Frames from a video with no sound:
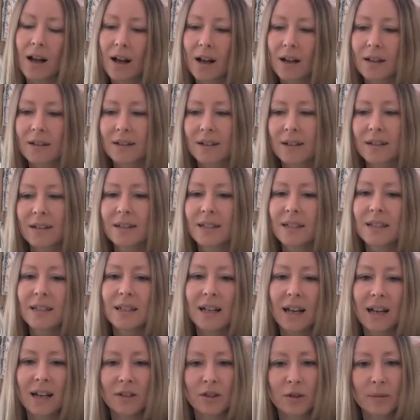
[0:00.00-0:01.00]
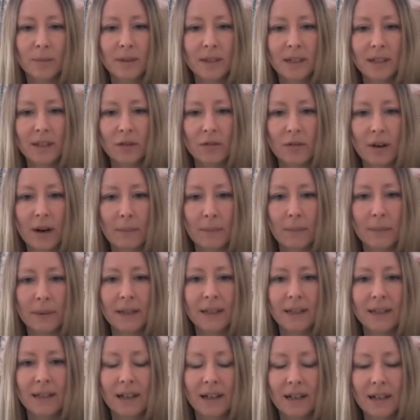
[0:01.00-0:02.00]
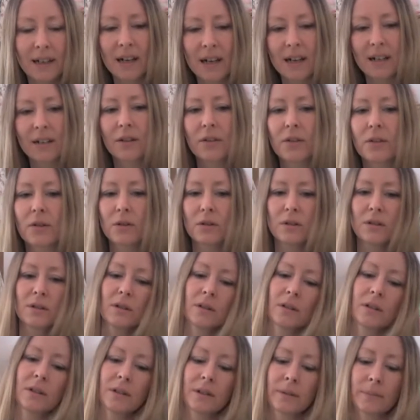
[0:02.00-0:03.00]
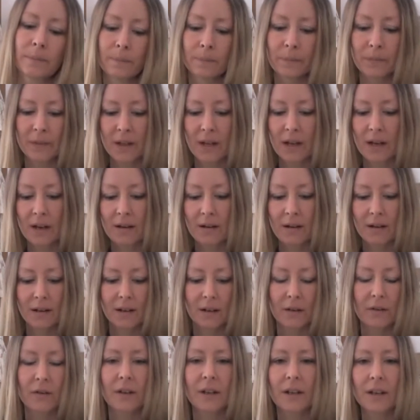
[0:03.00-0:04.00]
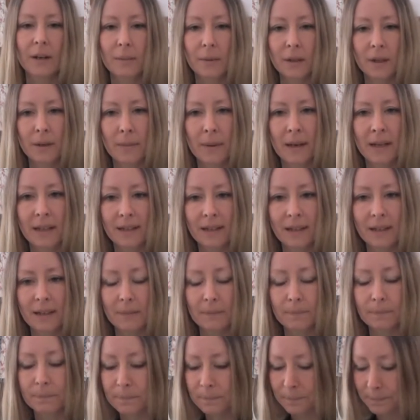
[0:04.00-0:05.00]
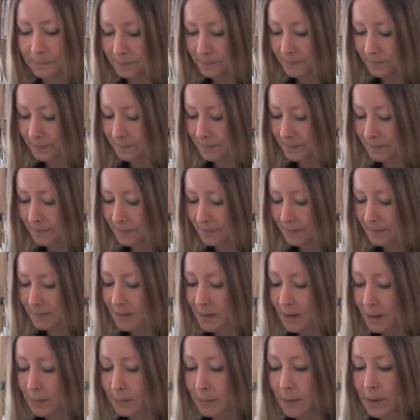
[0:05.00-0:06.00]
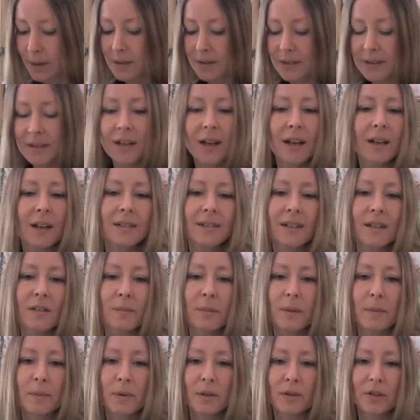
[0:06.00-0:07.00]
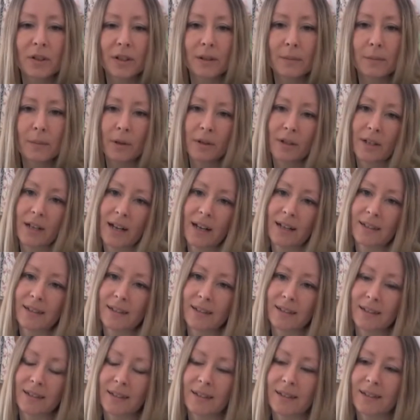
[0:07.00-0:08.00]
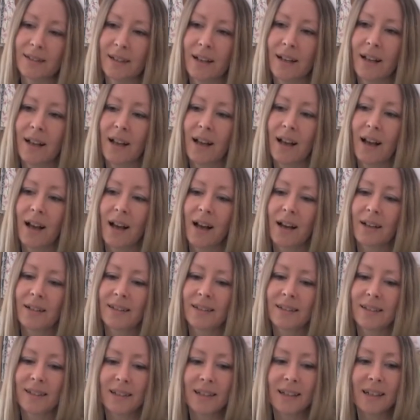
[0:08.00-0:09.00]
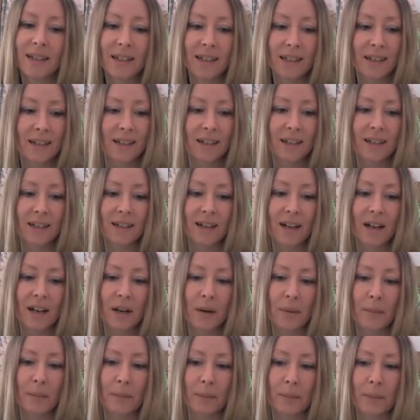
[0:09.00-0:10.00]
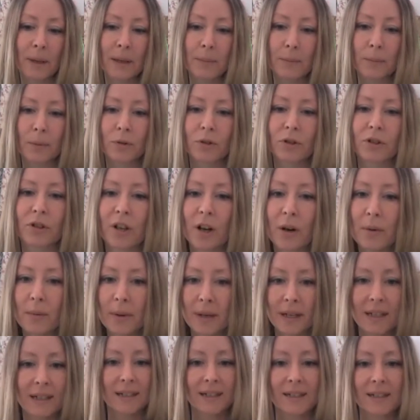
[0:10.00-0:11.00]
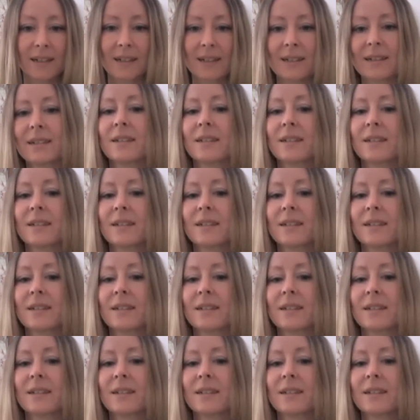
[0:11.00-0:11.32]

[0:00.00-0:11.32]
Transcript: It didn't catch me, it didn't grab me. I kind of thought, oh, no, I don't think I'm going to make that. But as I've been watching podcasts and seeing people showing